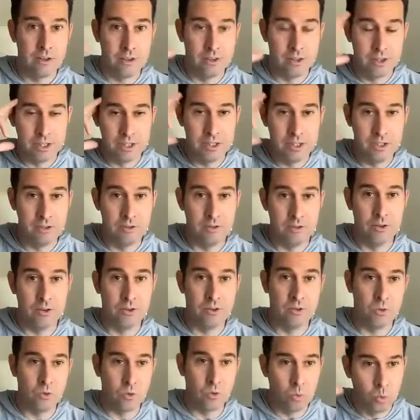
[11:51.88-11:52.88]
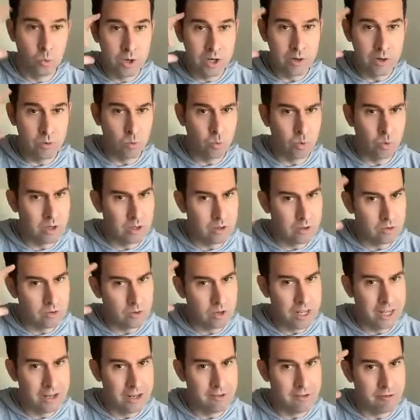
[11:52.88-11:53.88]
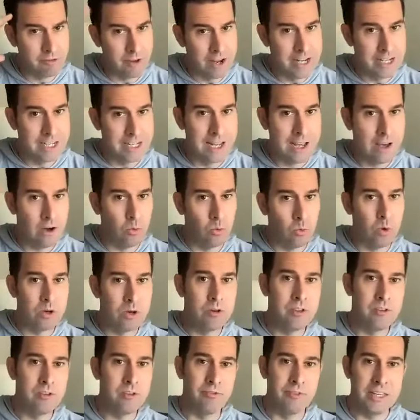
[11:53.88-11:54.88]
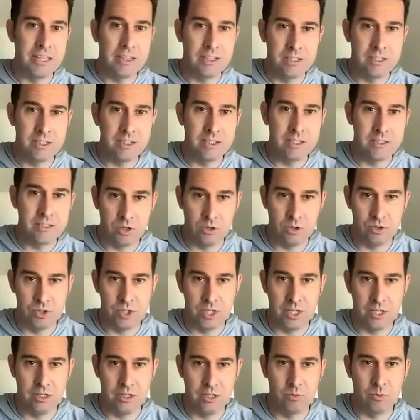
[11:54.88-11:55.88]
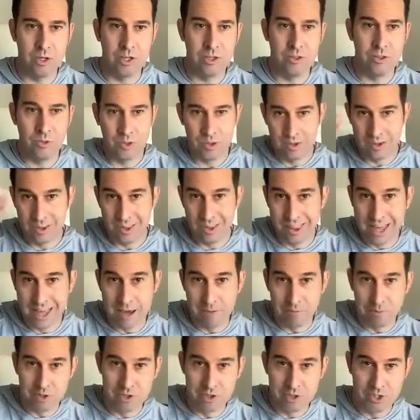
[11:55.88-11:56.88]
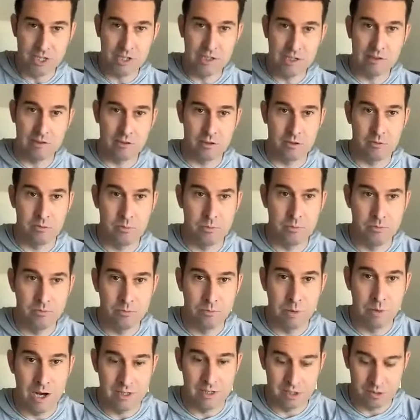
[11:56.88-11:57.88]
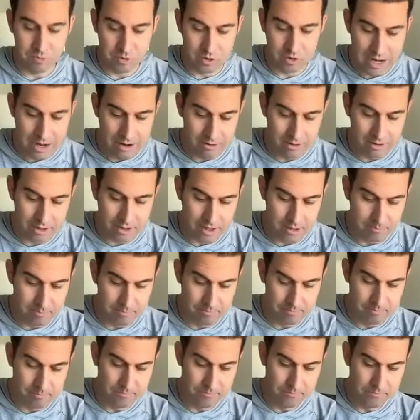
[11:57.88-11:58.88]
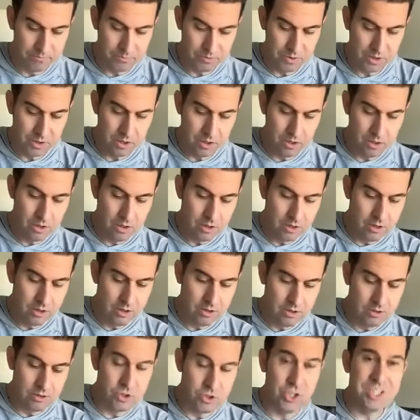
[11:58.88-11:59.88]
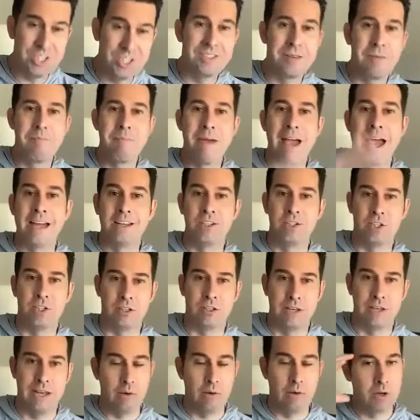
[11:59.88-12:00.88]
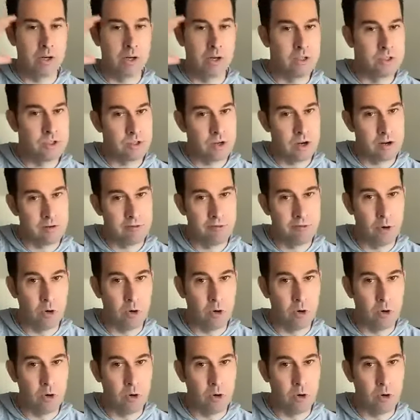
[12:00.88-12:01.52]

the where and find out what are the feelings associated with that particular possible outcome. Just imagine. Now we're going to start